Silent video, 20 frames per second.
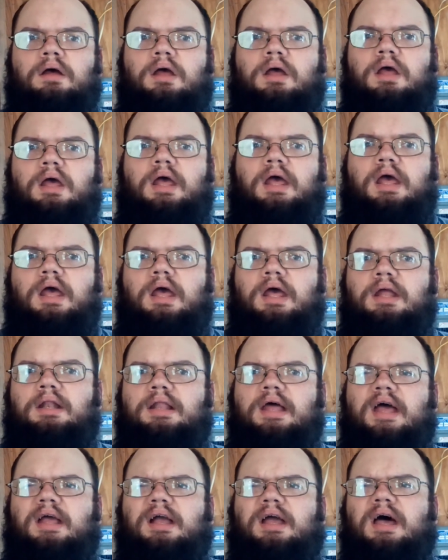And
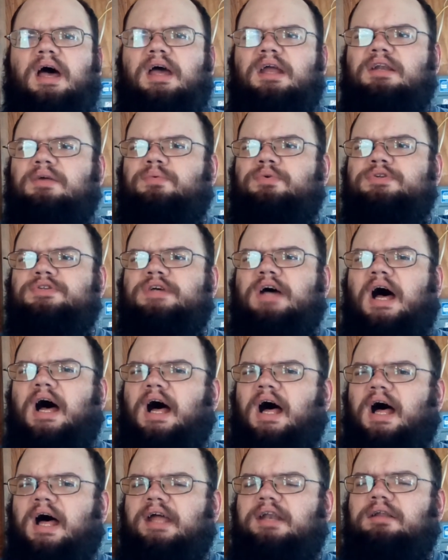that kind of was
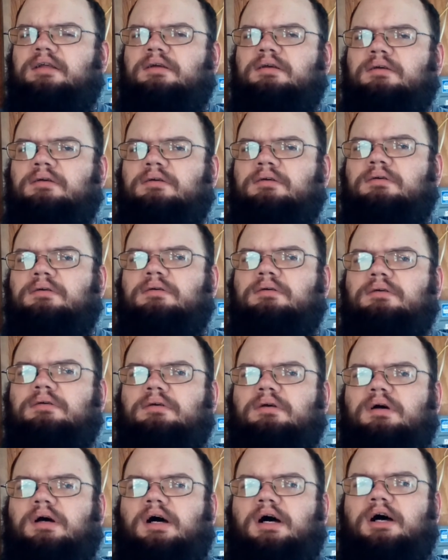odd,
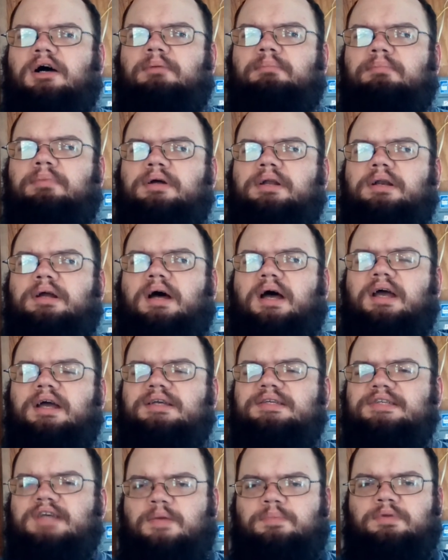but I
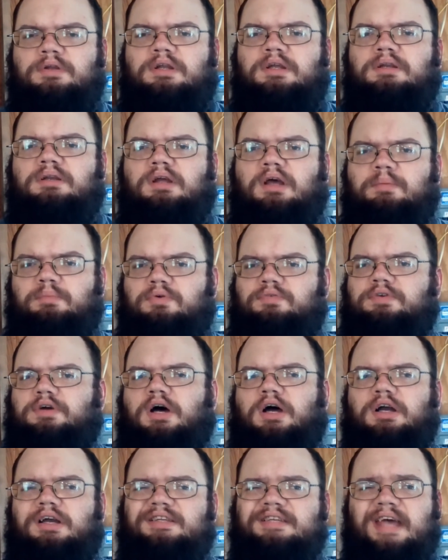accepted it. I moved
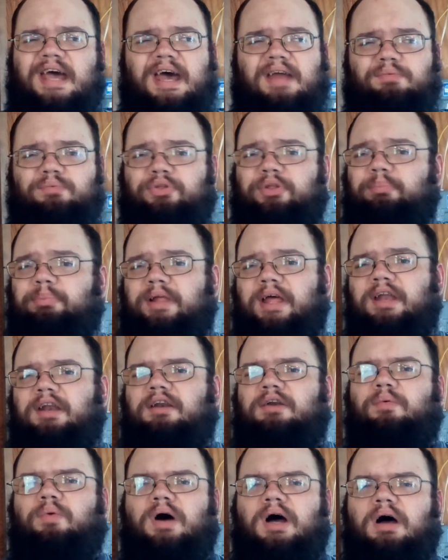on because I hadn't really played it
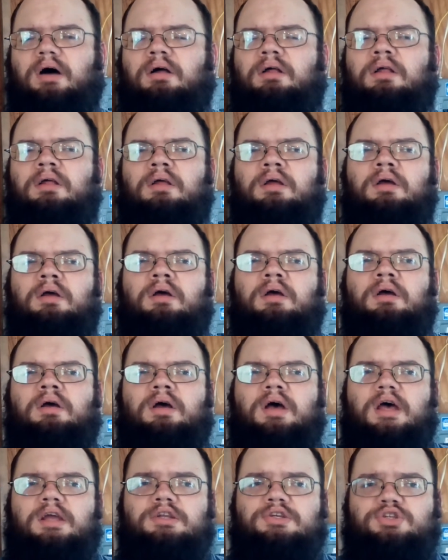in a while.
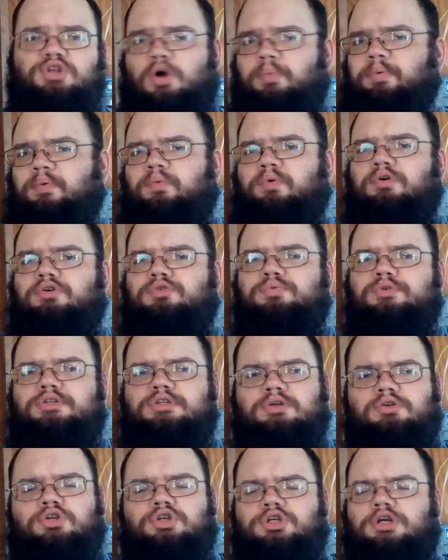And Dystopian Wars was
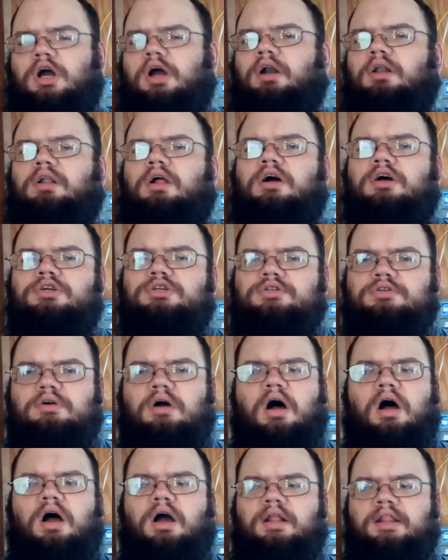still chugging along
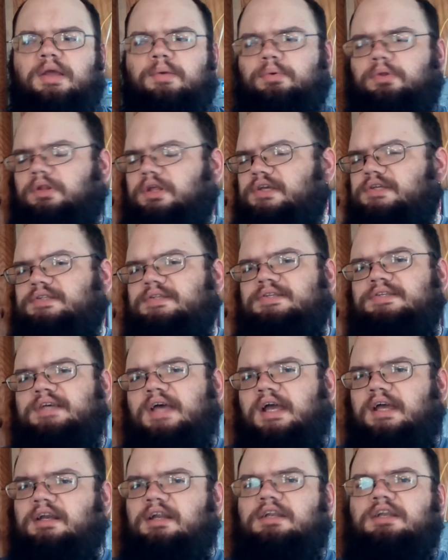strong, and they released the
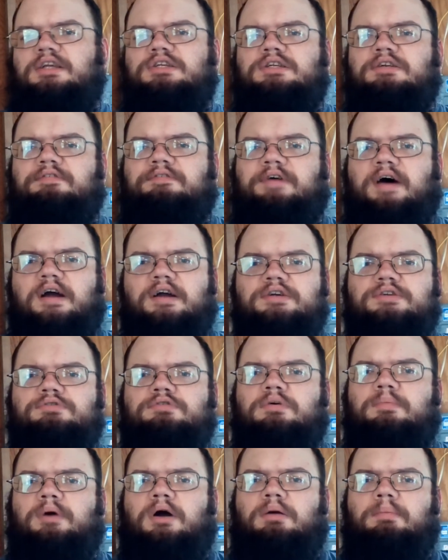second edition of
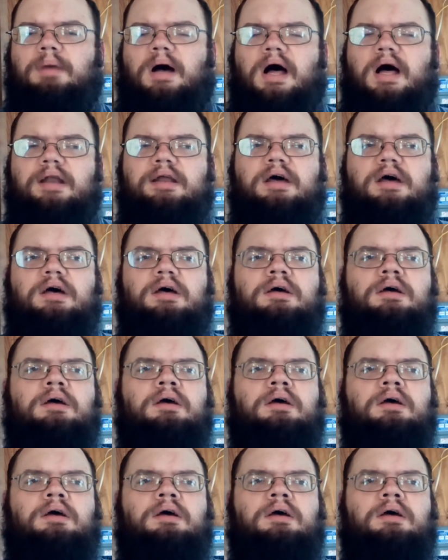Firestorm Armada,